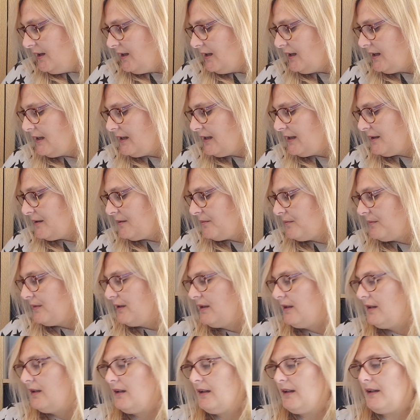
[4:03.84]
I
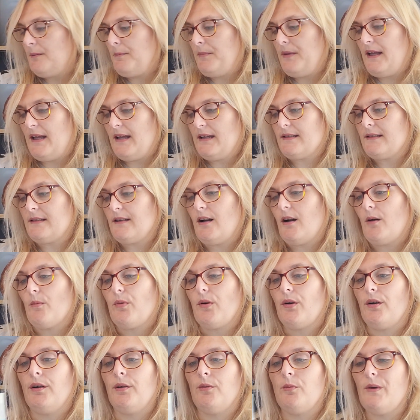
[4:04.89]
picked up,
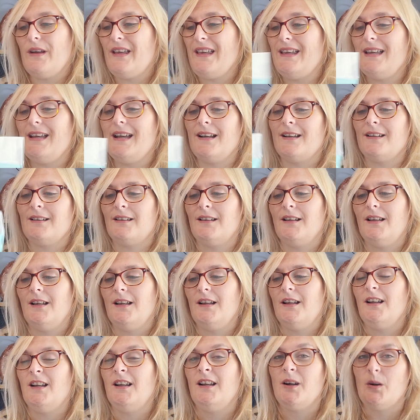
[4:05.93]
we
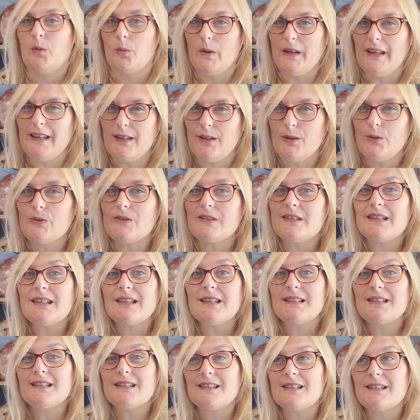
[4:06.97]
use
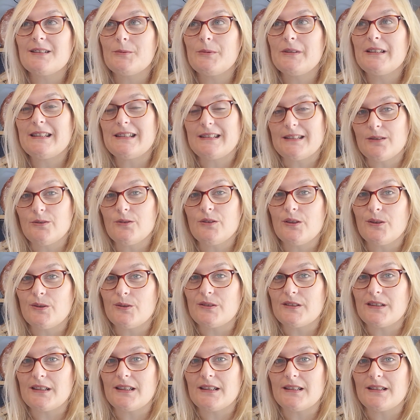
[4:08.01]
these, we still
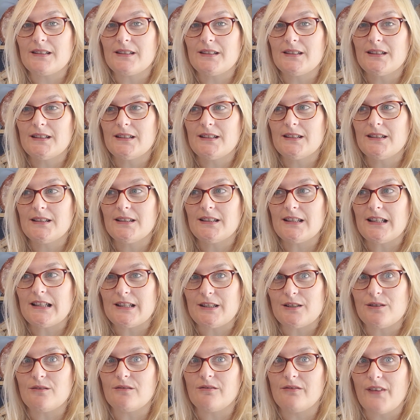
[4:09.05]
use these
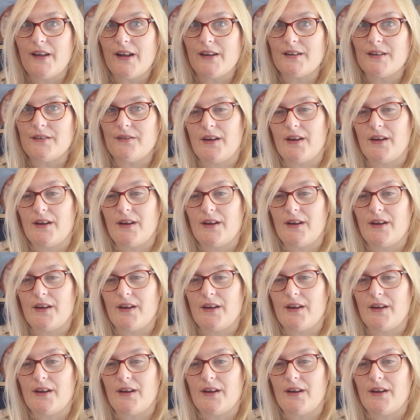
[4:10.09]
until very